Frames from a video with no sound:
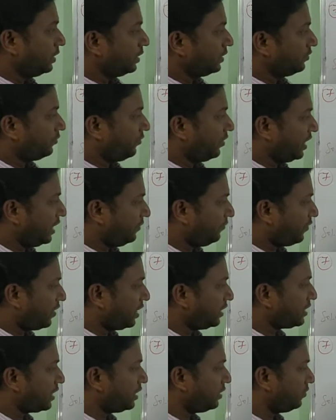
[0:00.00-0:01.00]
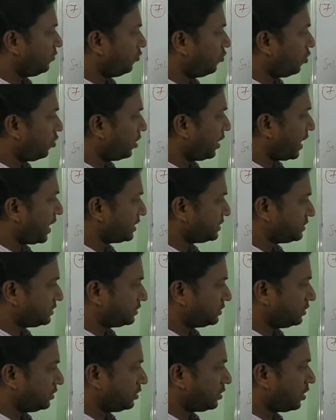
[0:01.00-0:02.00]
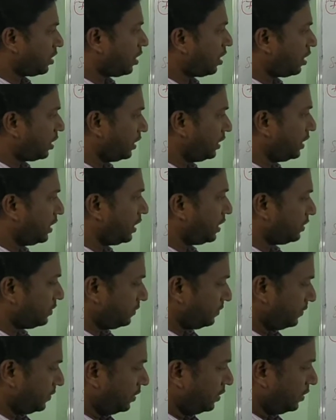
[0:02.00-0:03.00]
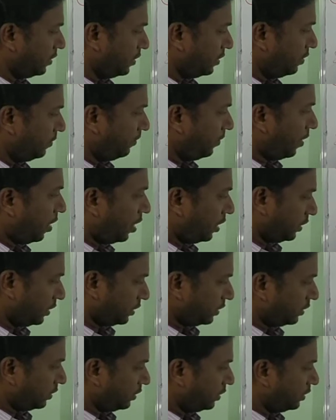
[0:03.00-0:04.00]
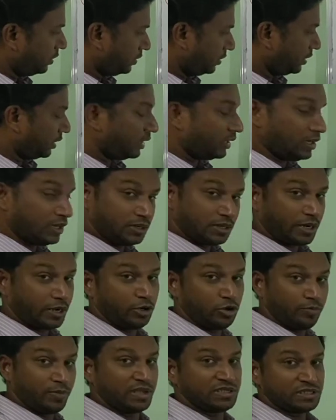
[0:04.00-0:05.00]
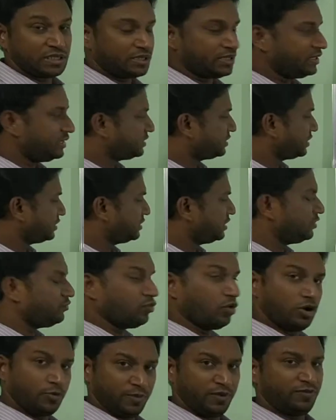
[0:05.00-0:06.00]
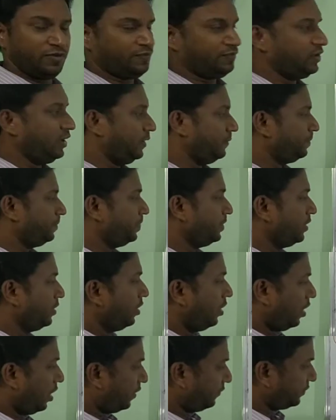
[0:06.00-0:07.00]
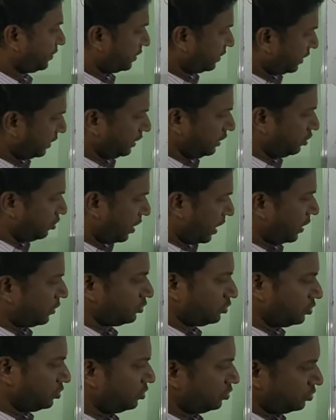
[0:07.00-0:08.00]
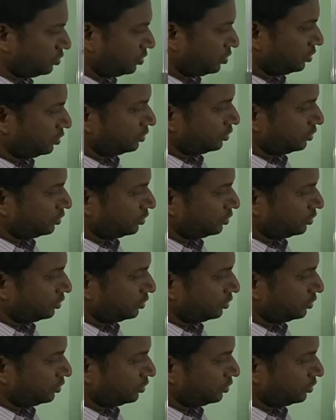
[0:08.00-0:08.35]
verify that O dash, draw here, try to measure the distance, it won't be 50. After that, you have to